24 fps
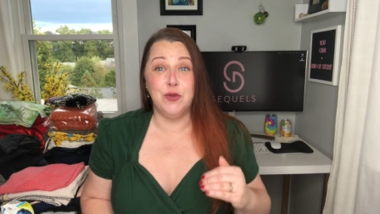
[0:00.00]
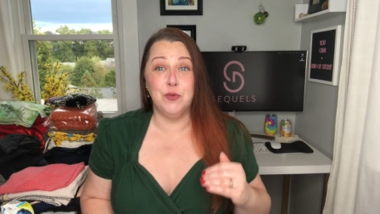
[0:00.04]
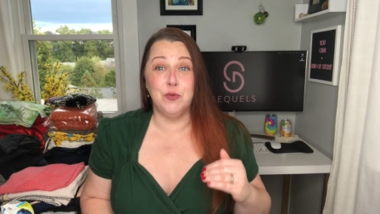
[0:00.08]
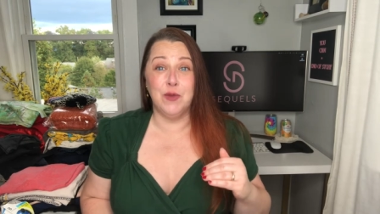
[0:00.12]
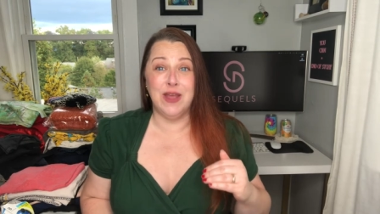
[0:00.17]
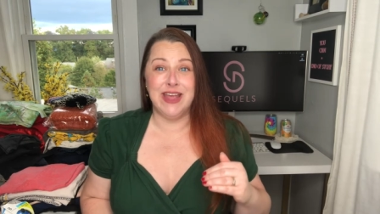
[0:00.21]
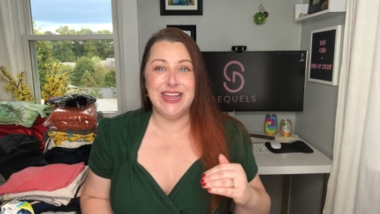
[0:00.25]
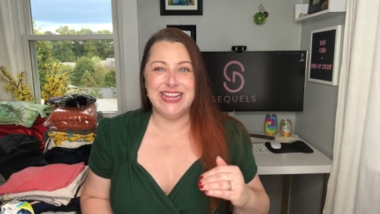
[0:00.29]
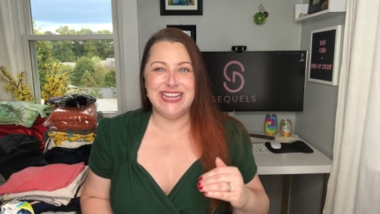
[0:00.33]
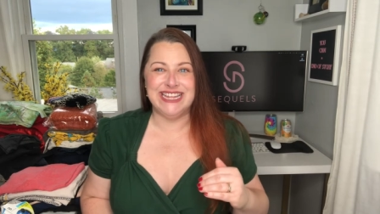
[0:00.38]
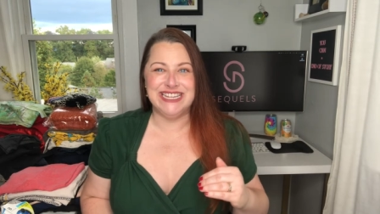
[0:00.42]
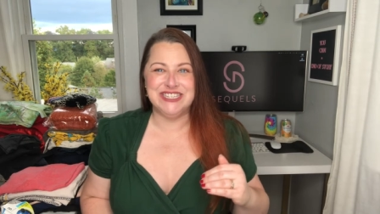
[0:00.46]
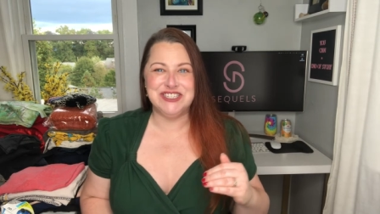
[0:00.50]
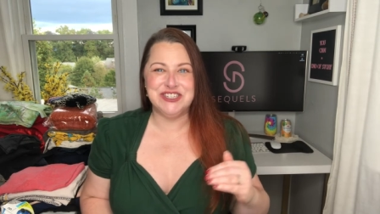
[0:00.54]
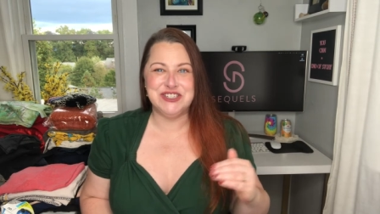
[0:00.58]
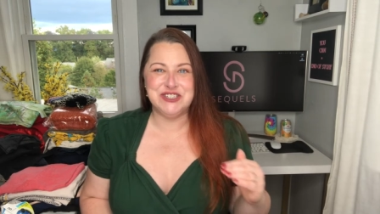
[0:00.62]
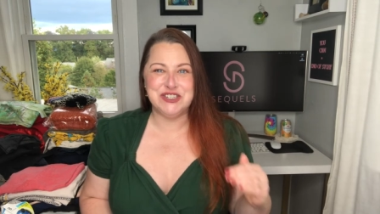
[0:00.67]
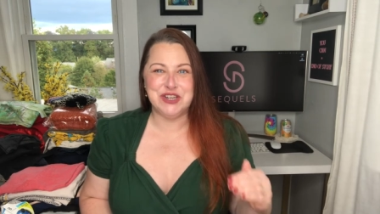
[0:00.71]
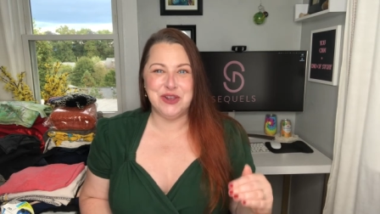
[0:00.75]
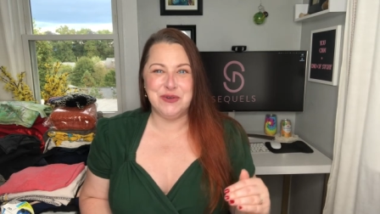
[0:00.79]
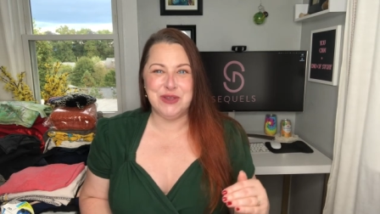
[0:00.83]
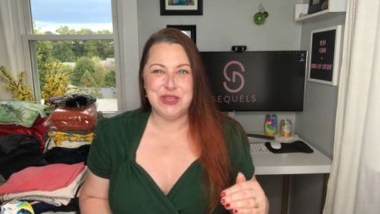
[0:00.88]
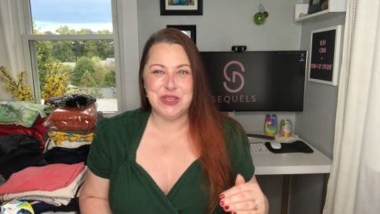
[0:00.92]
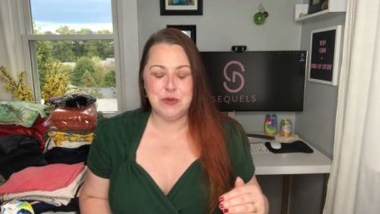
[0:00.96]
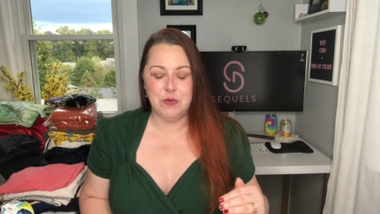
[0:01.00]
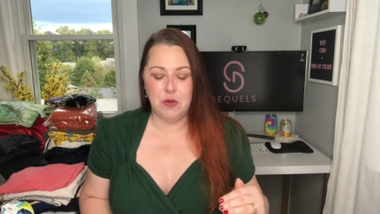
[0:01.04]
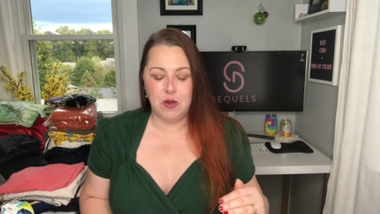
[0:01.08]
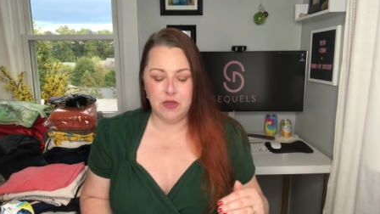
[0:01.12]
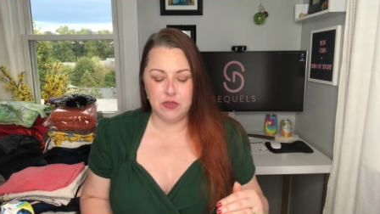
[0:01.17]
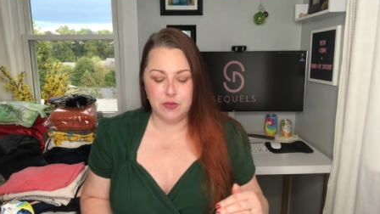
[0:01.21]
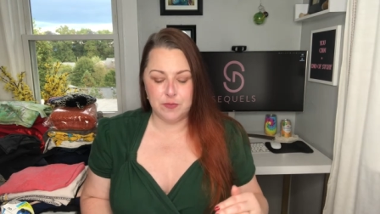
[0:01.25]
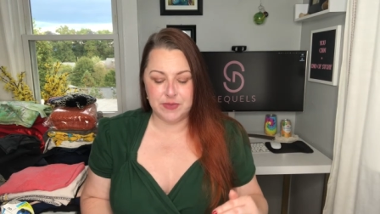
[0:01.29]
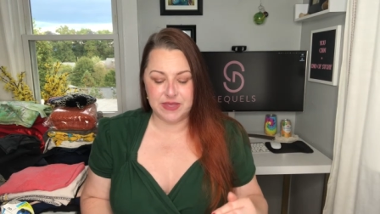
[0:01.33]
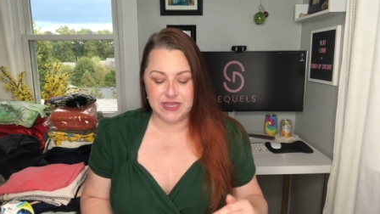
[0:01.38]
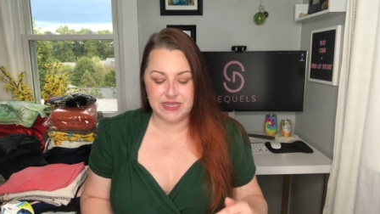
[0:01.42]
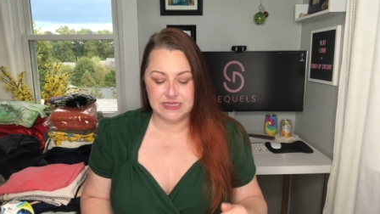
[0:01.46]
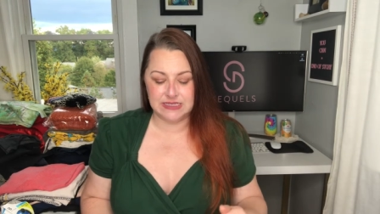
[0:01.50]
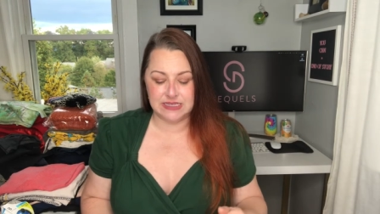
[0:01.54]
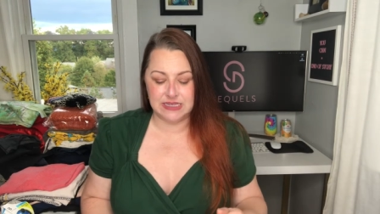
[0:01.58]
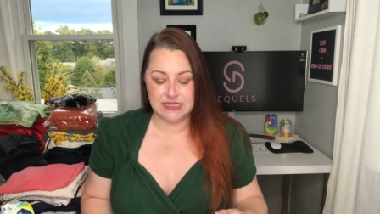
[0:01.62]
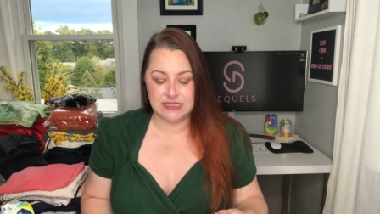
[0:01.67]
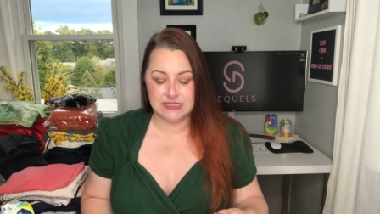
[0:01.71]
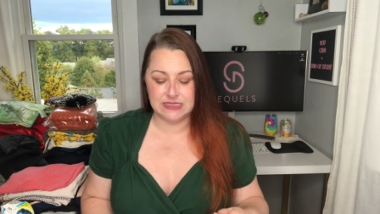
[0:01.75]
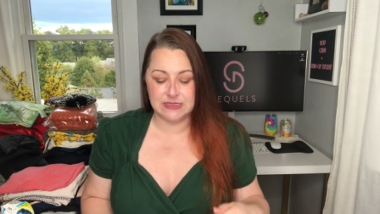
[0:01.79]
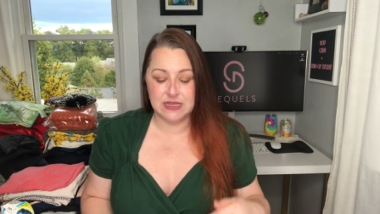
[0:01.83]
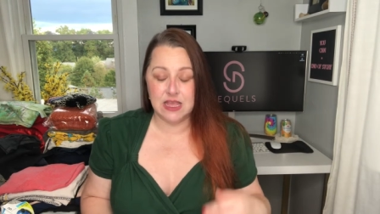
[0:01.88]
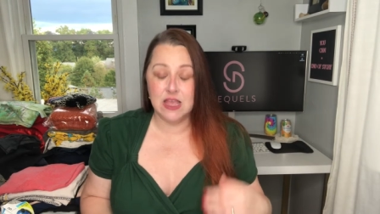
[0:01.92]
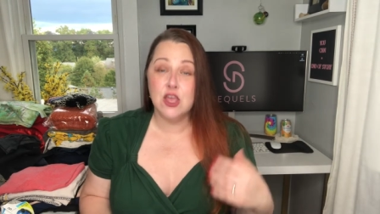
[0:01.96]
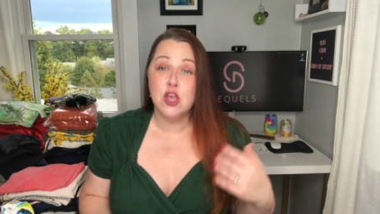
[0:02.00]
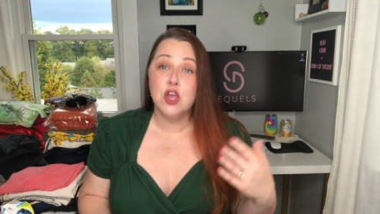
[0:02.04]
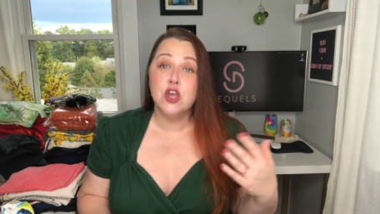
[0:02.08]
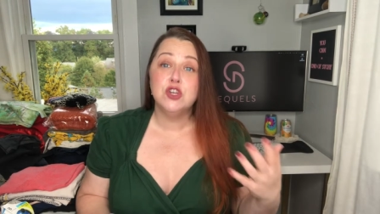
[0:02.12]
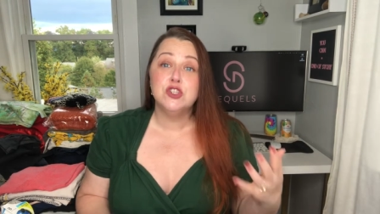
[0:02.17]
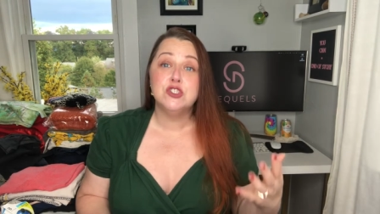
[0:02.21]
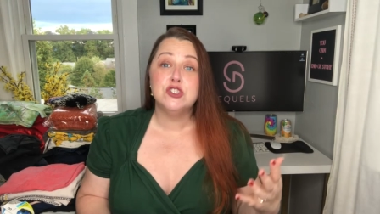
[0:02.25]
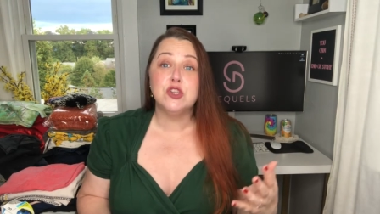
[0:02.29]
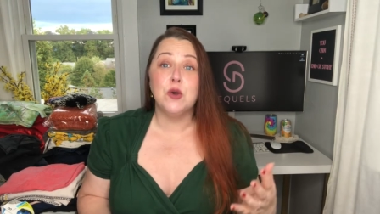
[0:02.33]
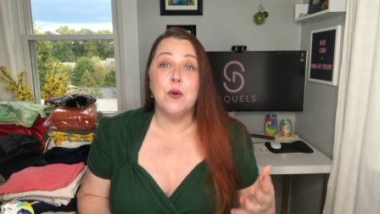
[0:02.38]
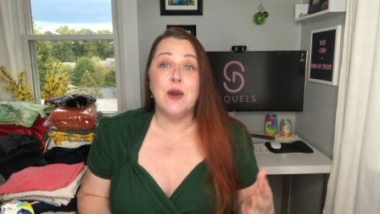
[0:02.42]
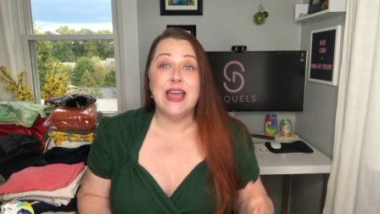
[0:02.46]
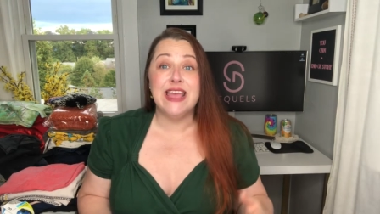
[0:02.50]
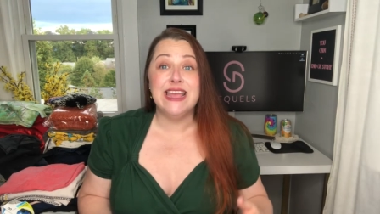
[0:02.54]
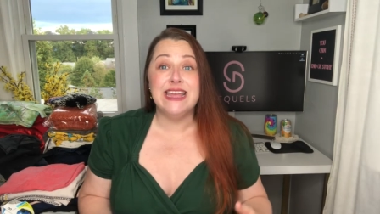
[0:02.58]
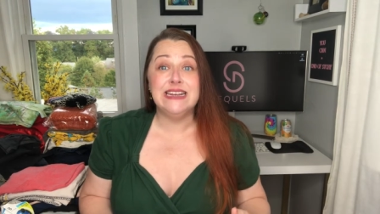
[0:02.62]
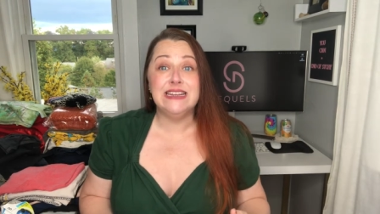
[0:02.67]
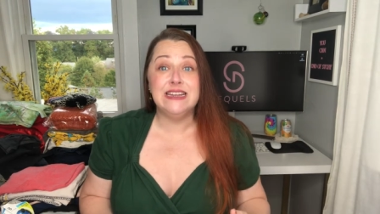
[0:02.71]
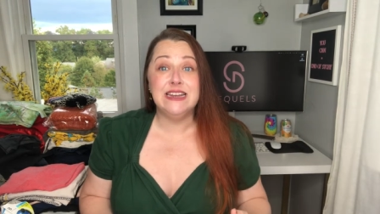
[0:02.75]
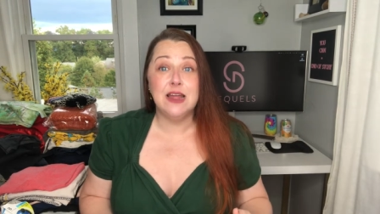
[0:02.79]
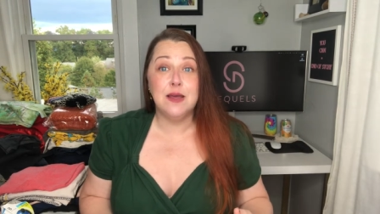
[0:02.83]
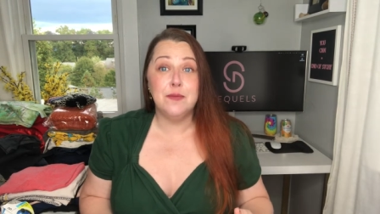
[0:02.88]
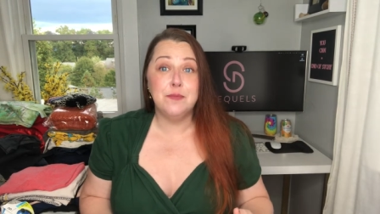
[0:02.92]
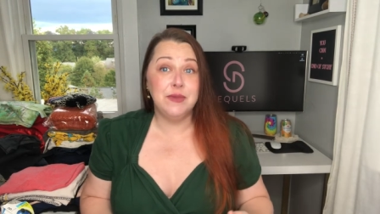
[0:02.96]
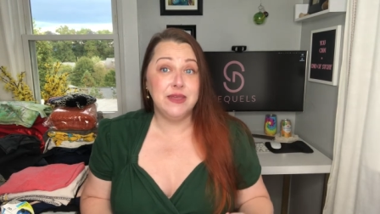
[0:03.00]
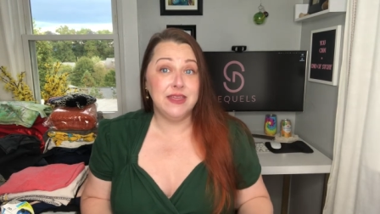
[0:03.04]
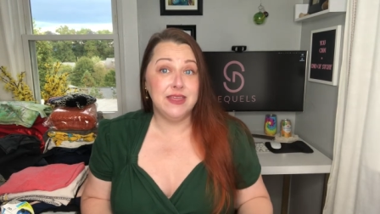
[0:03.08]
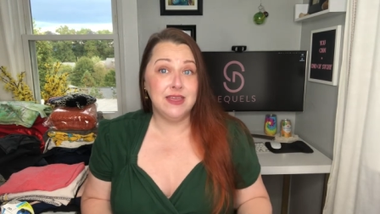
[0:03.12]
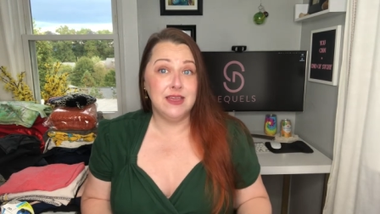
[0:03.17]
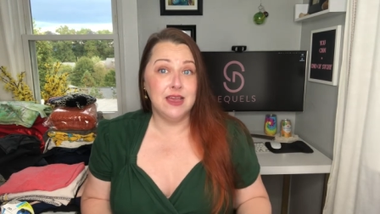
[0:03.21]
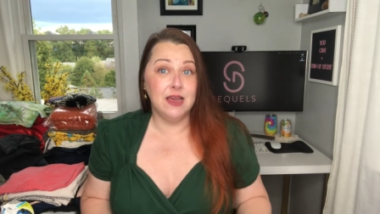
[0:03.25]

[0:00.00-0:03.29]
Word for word: right into showing you all the pieces. So I ended up picking